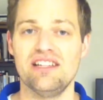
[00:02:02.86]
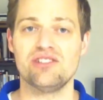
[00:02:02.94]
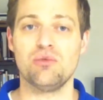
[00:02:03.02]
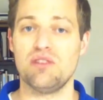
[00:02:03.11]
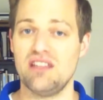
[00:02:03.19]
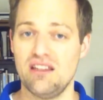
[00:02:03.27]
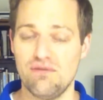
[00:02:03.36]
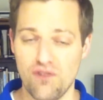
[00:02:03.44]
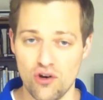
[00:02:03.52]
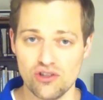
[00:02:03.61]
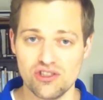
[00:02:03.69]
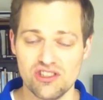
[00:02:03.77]
least, within the
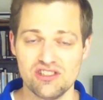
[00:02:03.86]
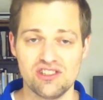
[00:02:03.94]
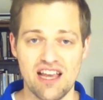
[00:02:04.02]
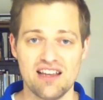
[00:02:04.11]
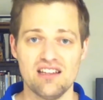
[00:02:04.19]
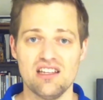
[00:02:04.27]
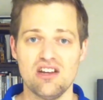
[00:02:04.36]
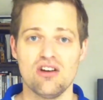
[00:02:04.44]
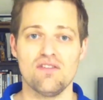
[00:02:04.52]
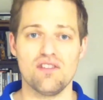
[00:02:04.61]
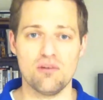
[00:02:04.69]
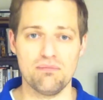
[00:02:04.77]
first to second year of,